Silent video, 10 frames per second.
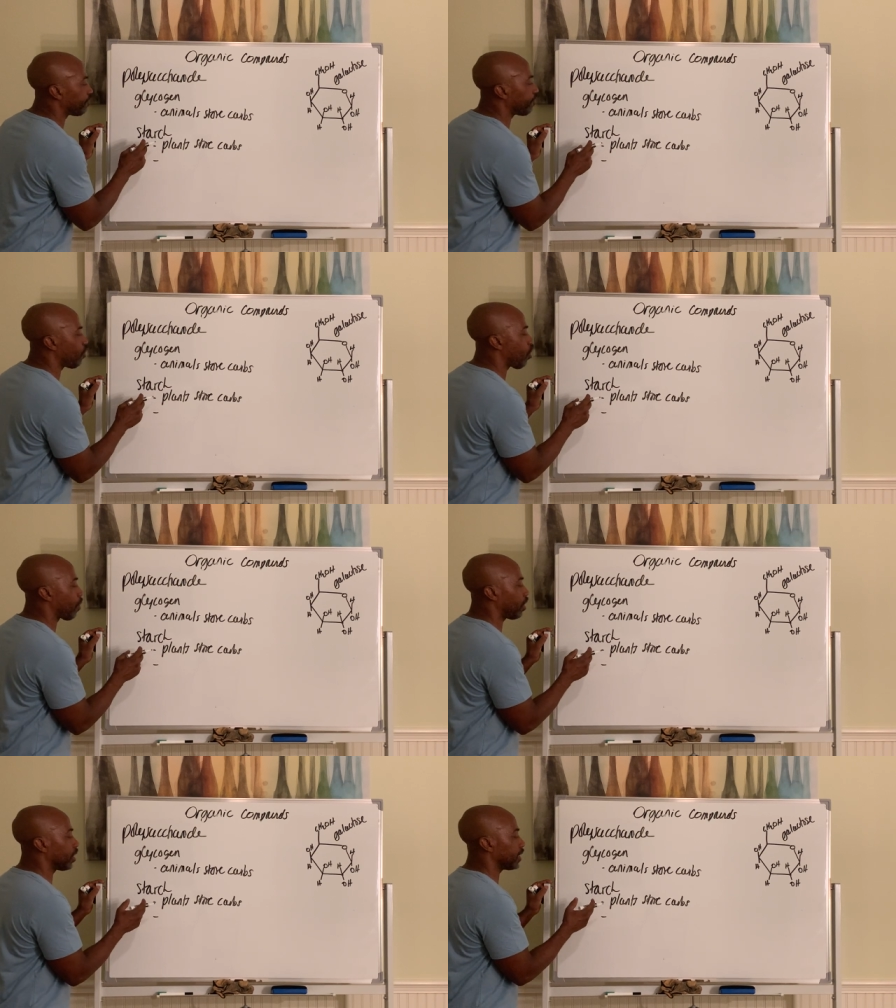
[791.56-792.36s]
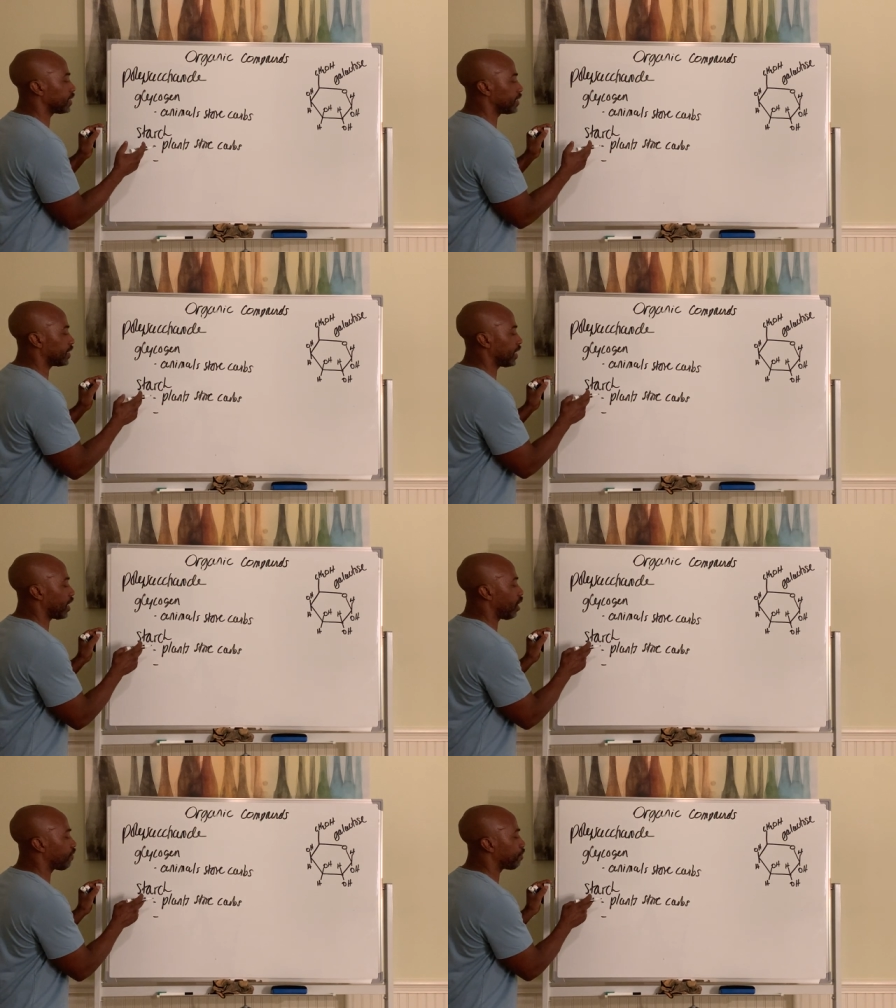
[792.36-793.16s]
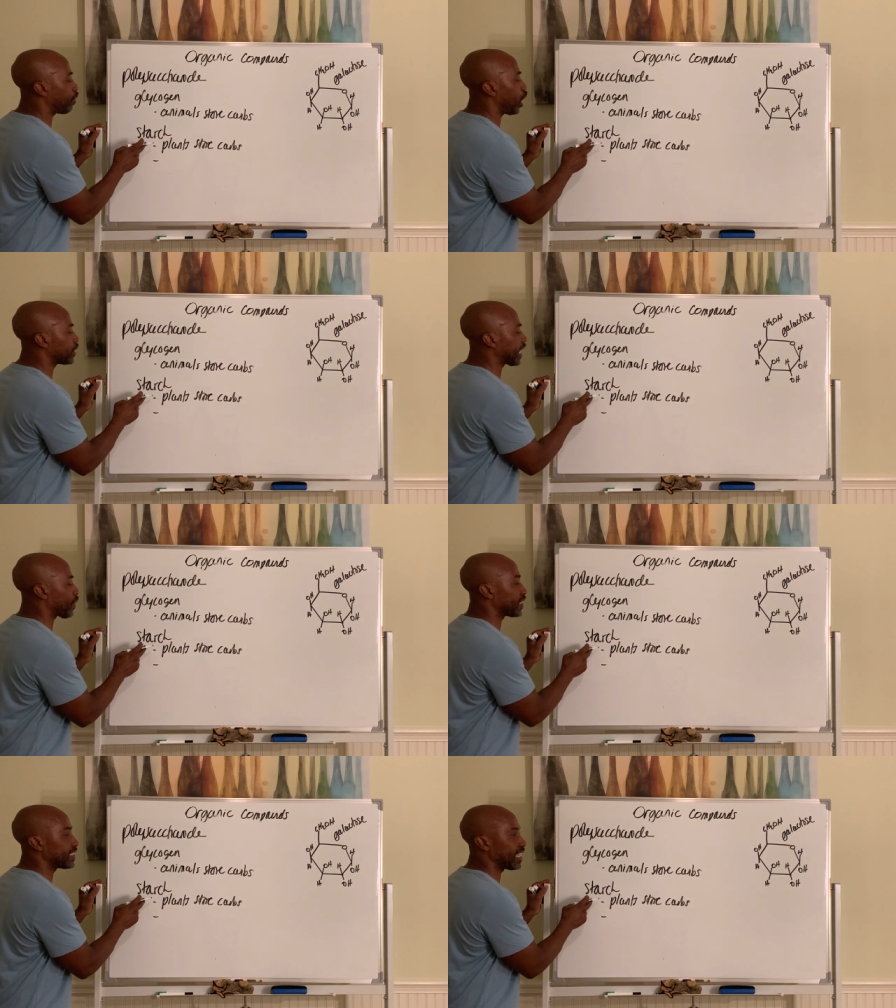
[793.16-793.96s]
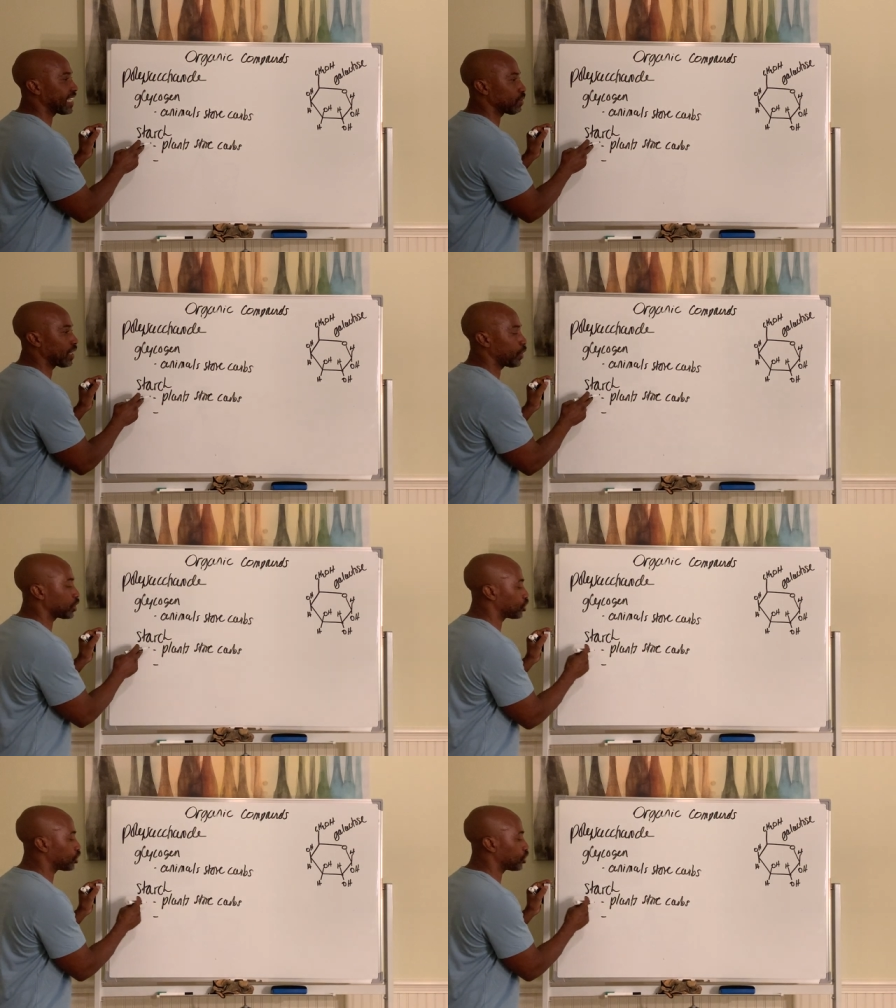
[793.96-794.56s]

form of polysaccharides that, that, that we